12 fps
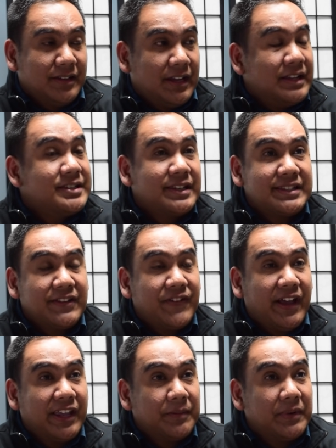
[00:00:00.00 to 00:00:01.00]

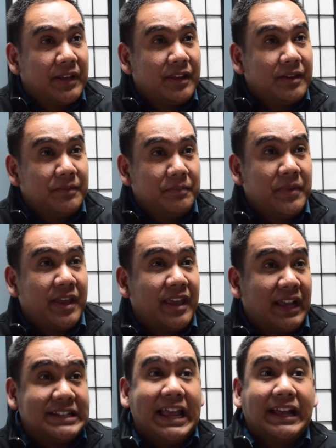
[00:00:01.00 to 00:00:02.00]
unjustifiably
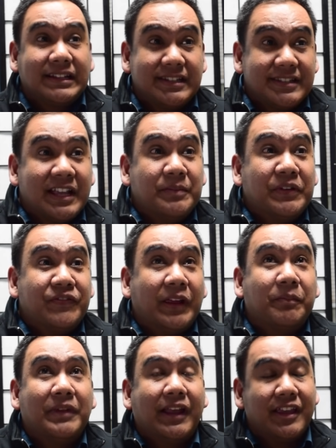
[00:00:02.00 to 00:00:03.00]
being attacked. Some of
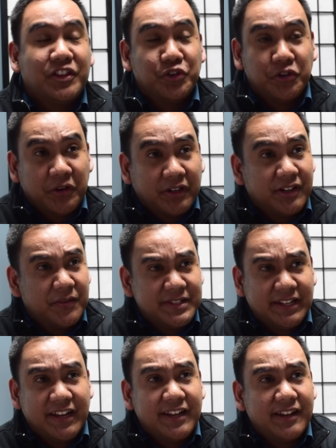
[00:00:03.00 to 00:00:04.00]
them, like in New York, there
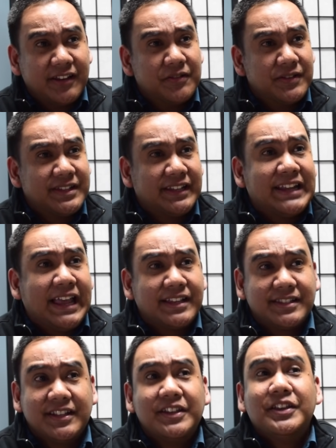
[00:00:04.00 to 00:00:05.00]
was a lady who was
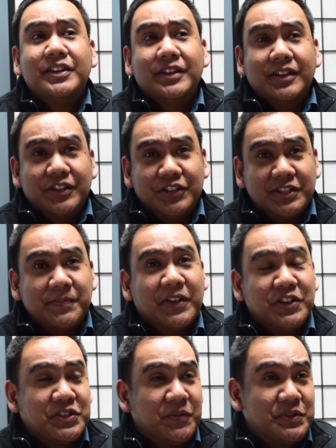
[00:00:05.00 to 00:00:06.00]
attacked just
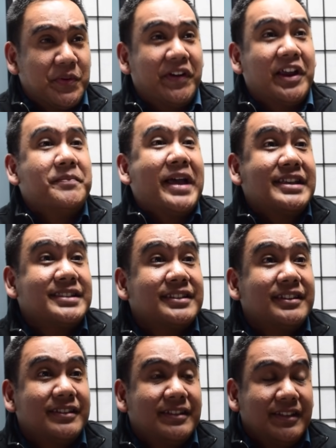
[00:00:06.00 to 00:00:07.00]
because she was wearing a
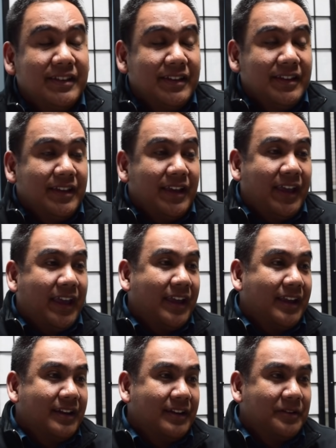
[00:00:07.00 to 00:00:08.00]
mask.
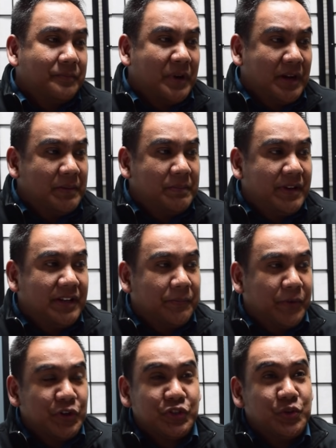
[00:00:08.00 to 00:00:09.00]
And probably the
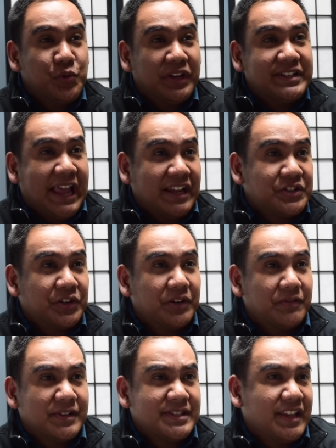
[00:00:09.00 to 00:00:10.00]
person who attacked
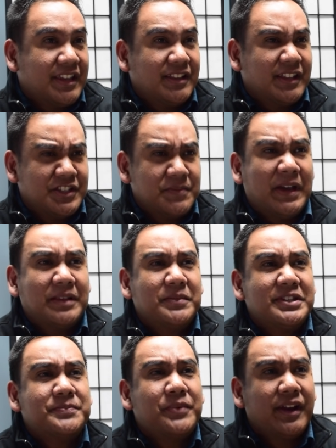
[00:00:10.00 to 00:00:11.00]
her was thinking that she might
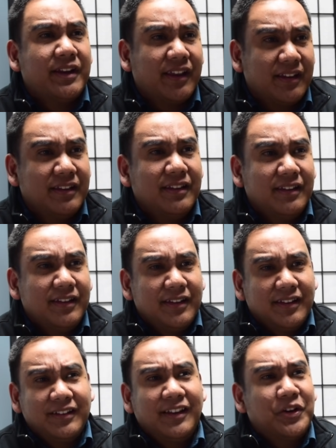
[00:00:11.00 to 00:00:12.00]
be spreading
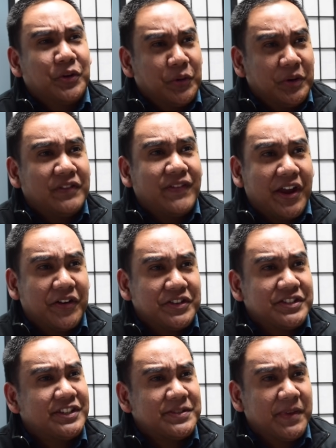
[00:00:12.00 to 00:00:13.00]
the
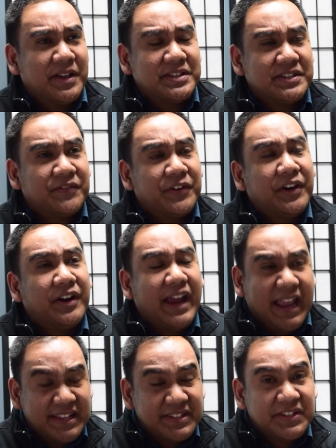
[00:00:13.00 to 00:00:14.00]
coronavirus just because of her
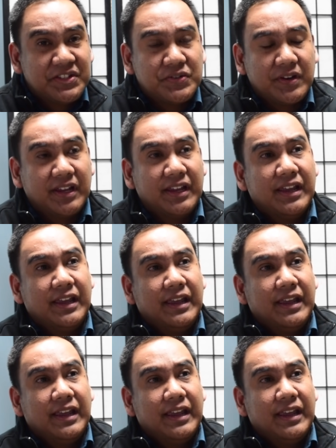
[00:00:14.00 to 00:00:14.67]
ancestry.